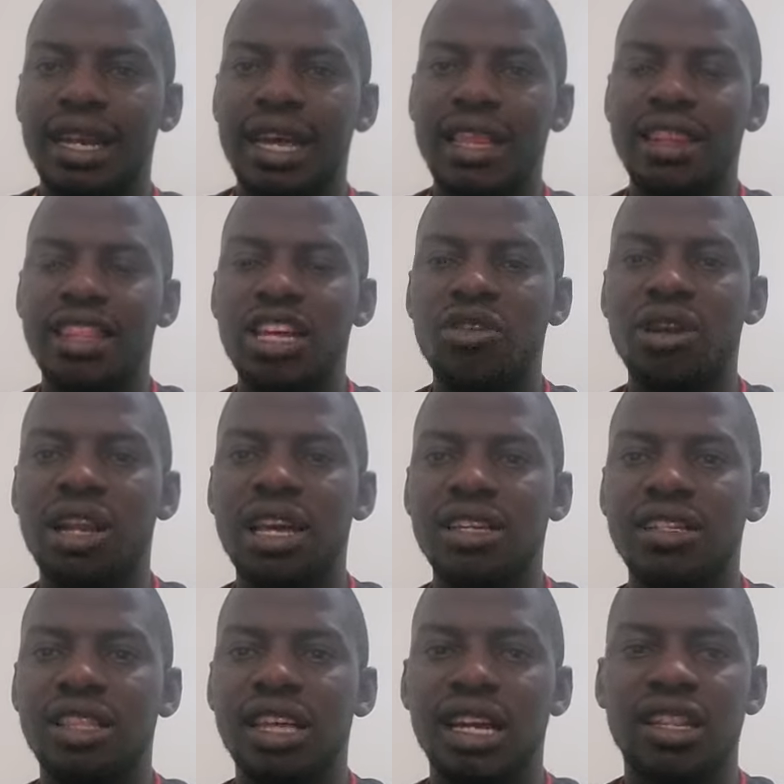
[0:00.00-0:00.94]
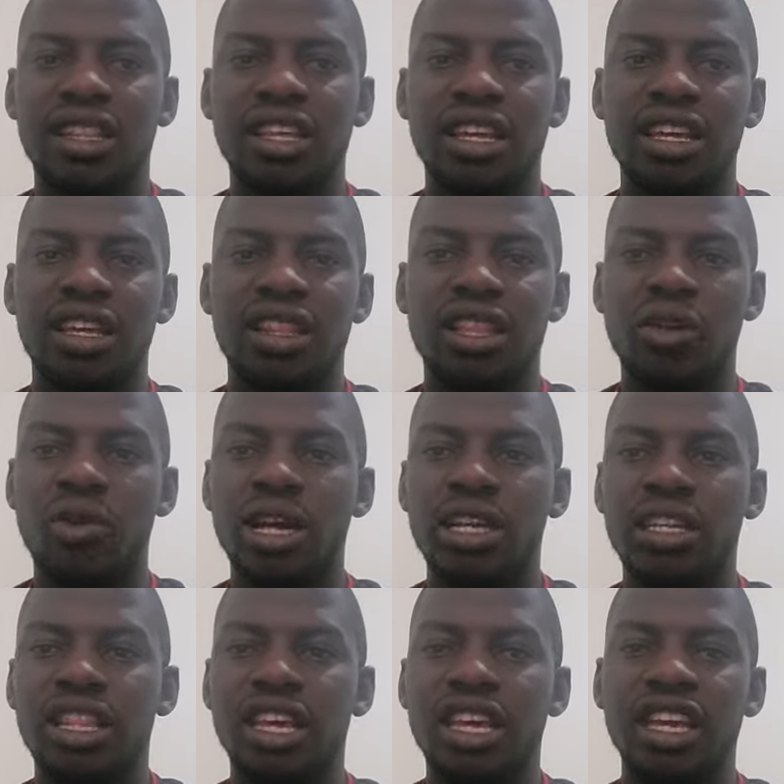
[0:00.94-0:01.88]
and then realize that they
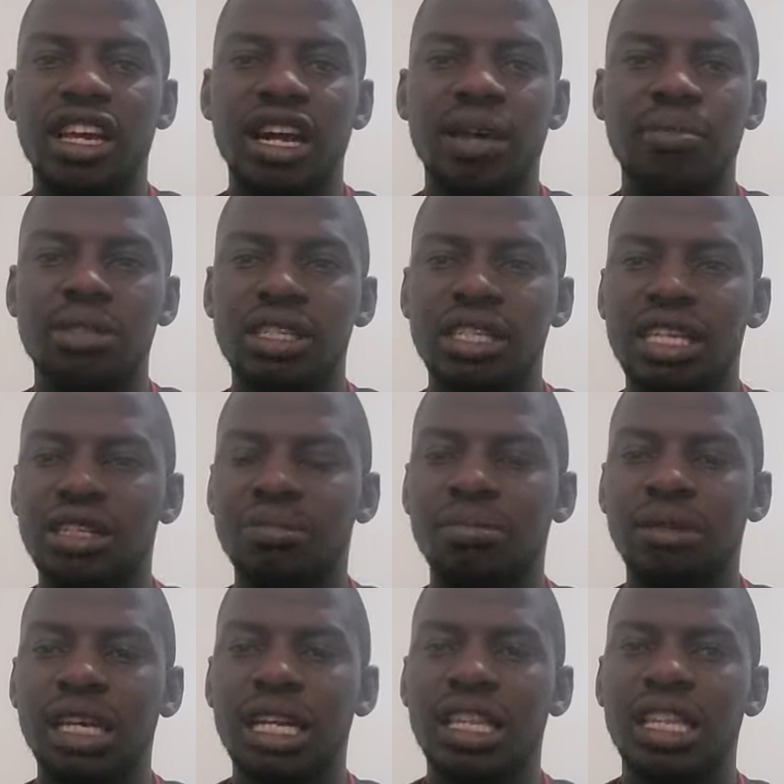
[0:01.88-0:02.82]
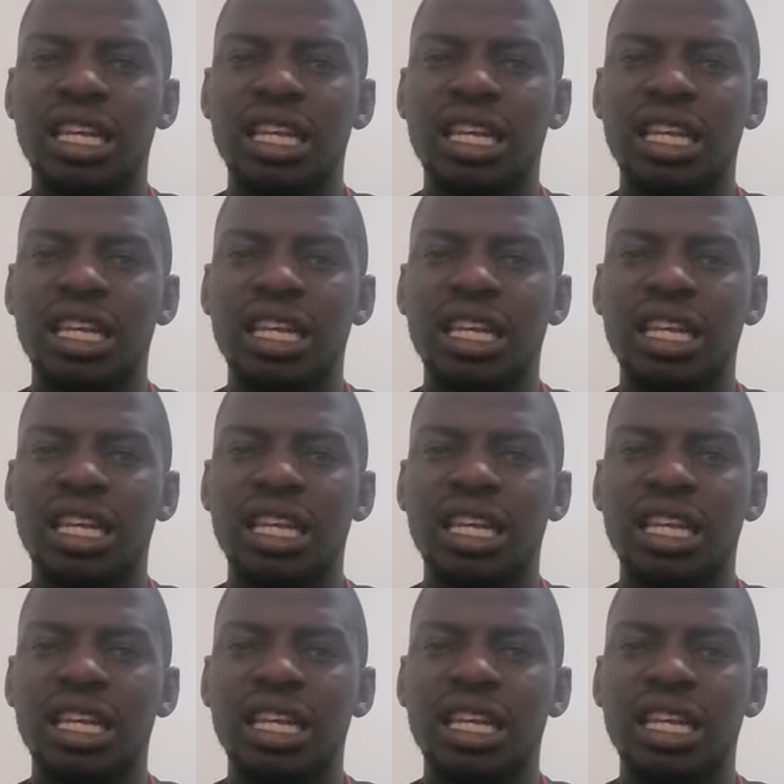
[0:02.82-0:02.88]
want the income statement,